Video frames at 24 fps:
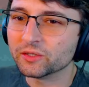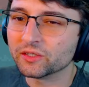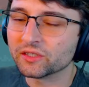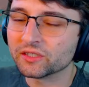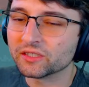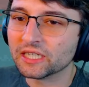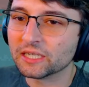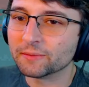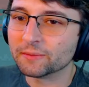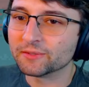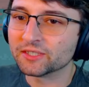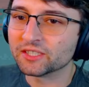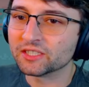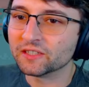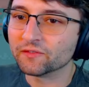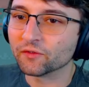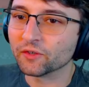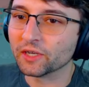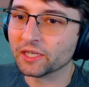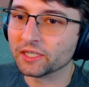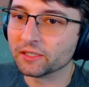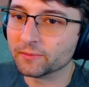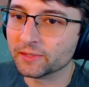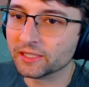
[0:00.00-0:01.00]
State Machine
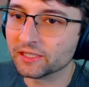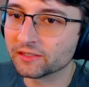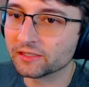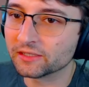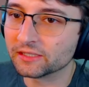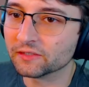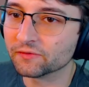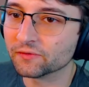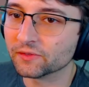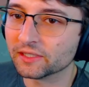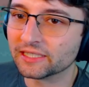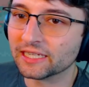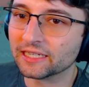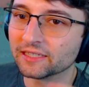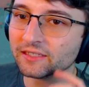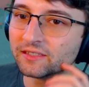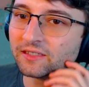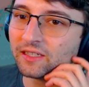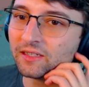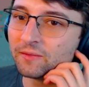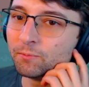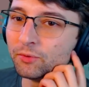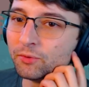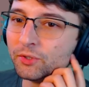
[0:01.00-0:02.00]
for enemies, different attacks.
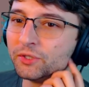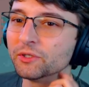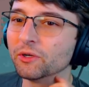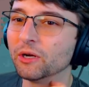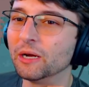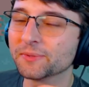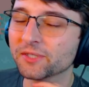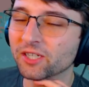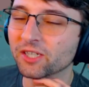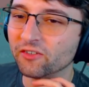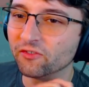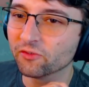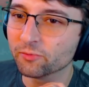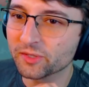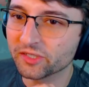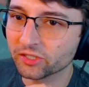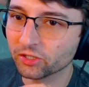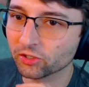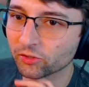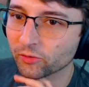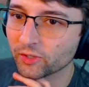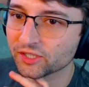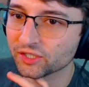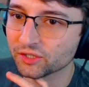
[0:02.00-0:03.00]
Bruno, I'm sorry for missing
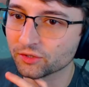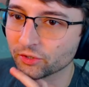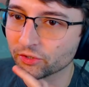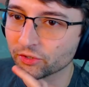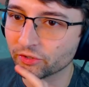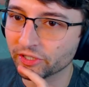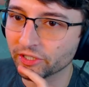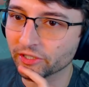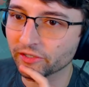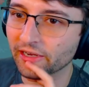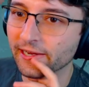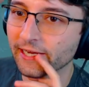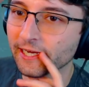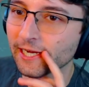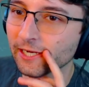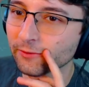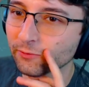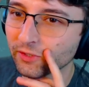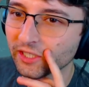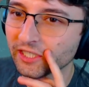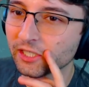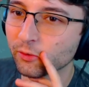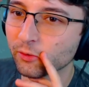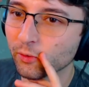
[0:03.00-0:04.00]
your question earlier.
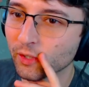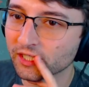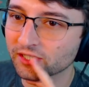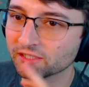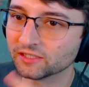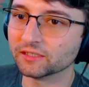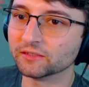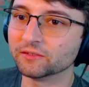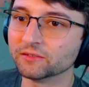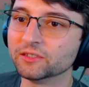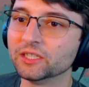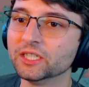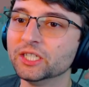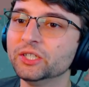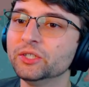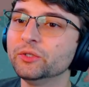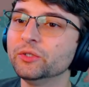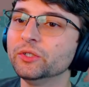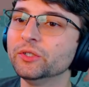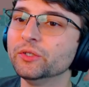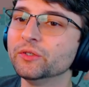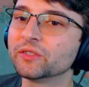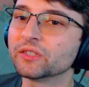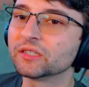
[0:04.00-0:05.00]
AI-related question. Did you
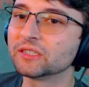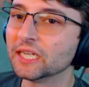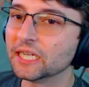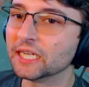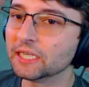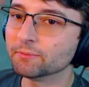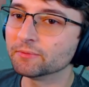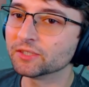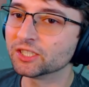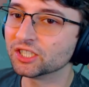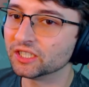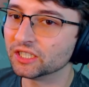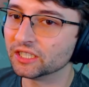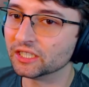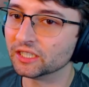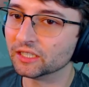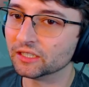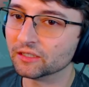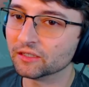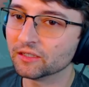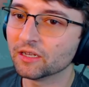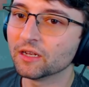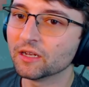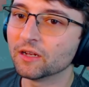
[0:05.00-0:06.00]
use State
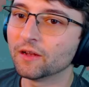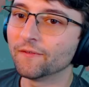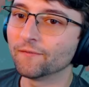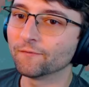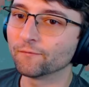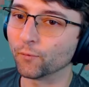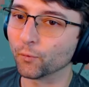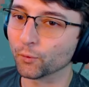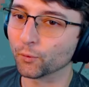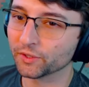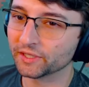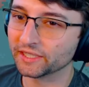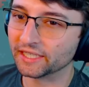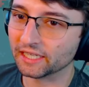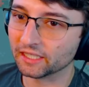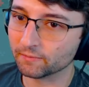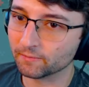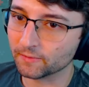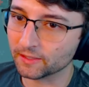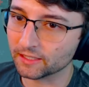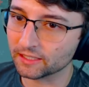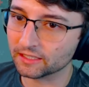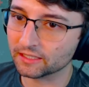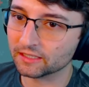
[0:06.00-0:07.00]
Machine for the
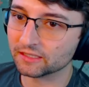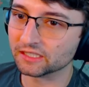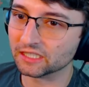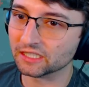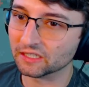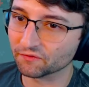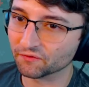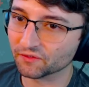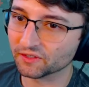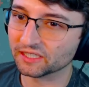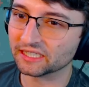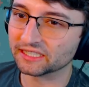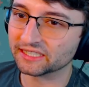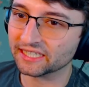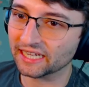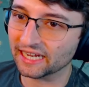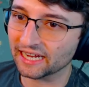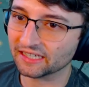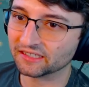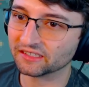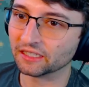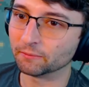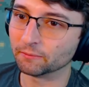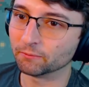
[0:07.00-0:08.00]
enemies, different
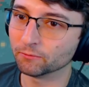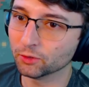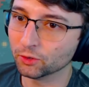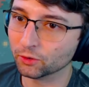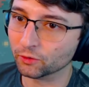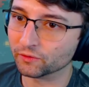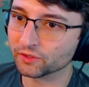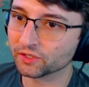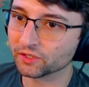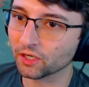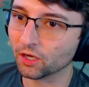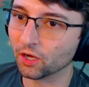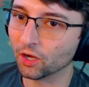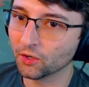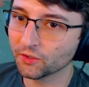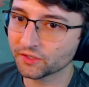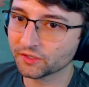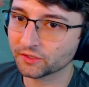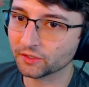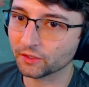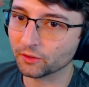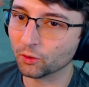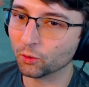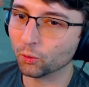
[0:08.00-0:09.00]
attacks, and moves?
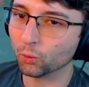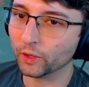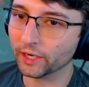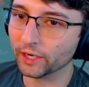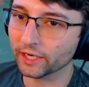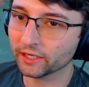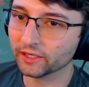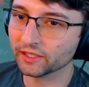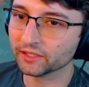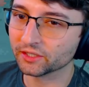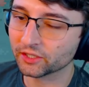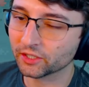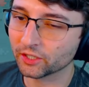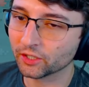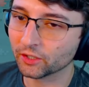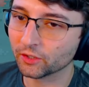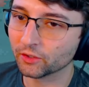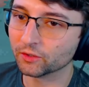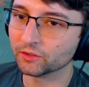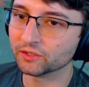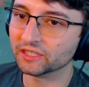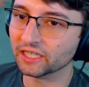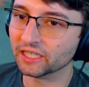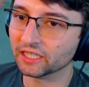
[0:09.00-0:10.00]
Also, where in the
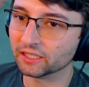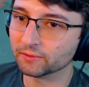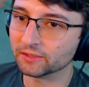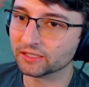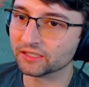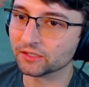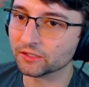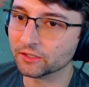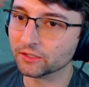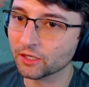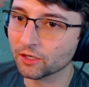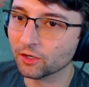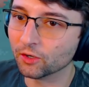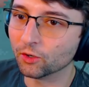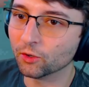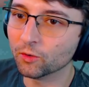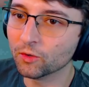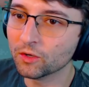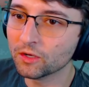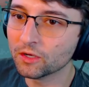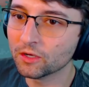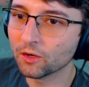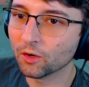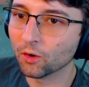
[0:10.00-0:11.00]
code the enemies know
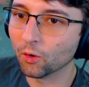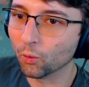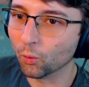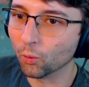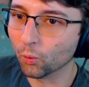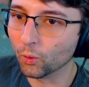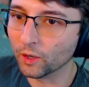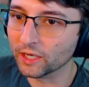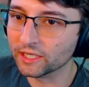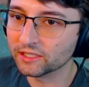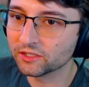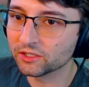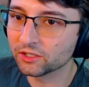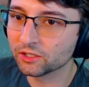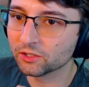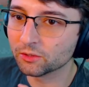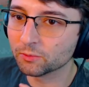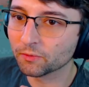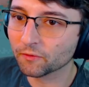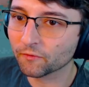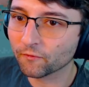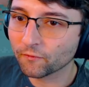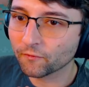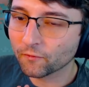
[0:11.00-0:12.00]
when to
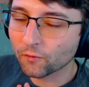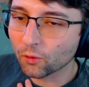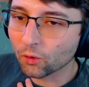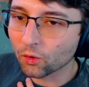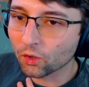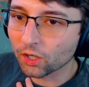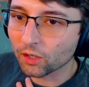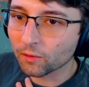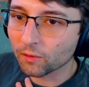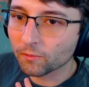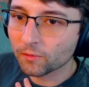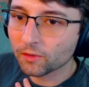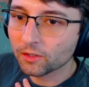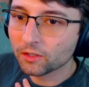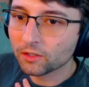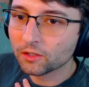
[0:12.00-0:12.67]
perform